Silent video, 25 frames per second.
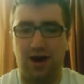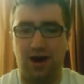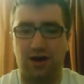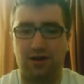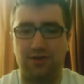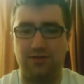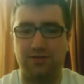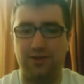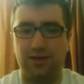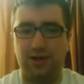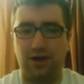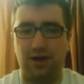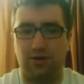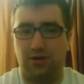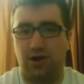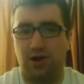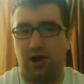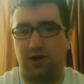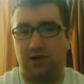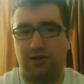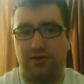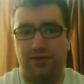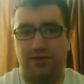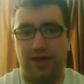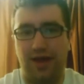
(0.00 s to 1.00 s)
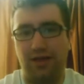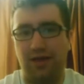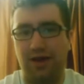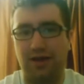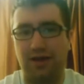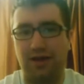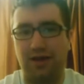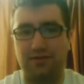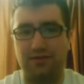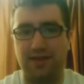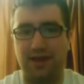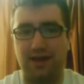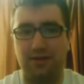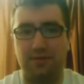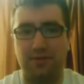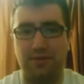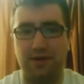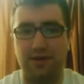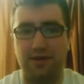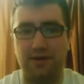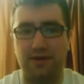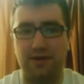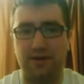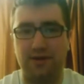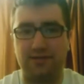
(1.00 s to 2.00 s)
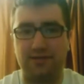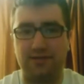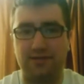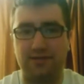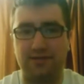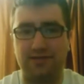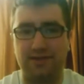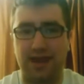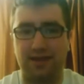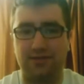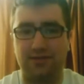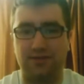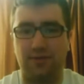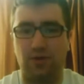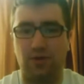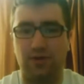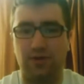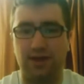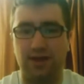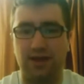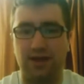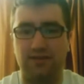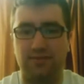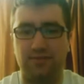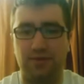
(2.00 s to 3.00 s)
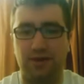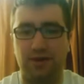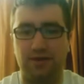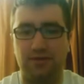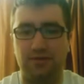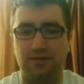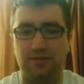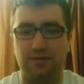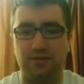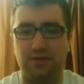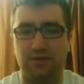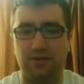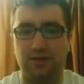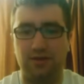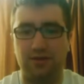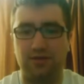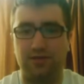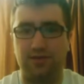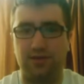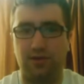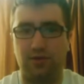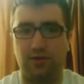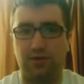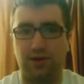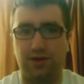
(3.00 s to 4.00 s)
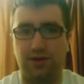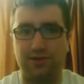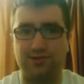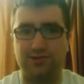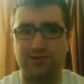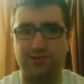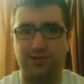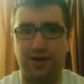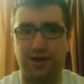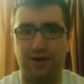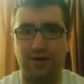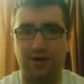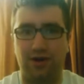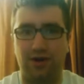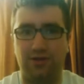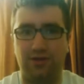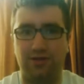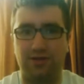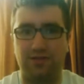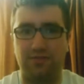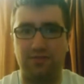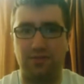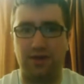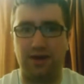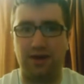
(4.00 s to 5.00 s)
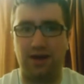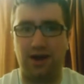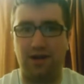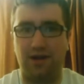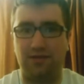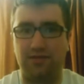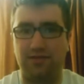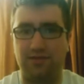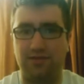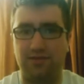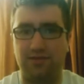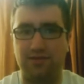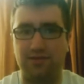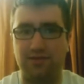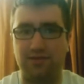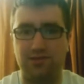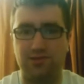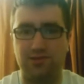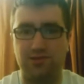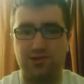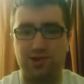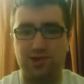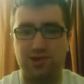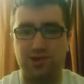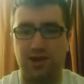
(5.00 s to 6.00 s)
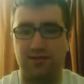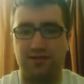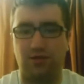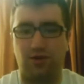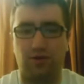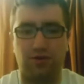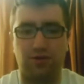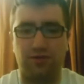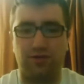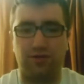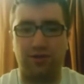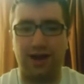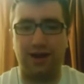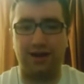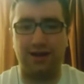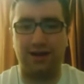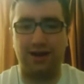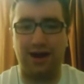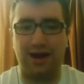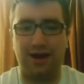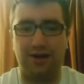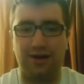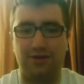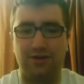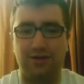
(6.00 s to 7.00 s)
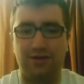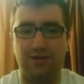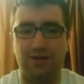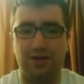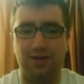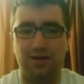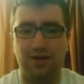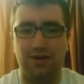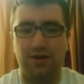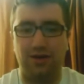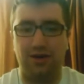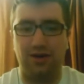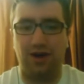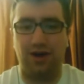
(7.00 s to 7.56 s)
Carter, that line of Tanner Pearson and Tyler Toffoli has been so clutch throughout all these playoffs. Jarrett Stoll grinding it out.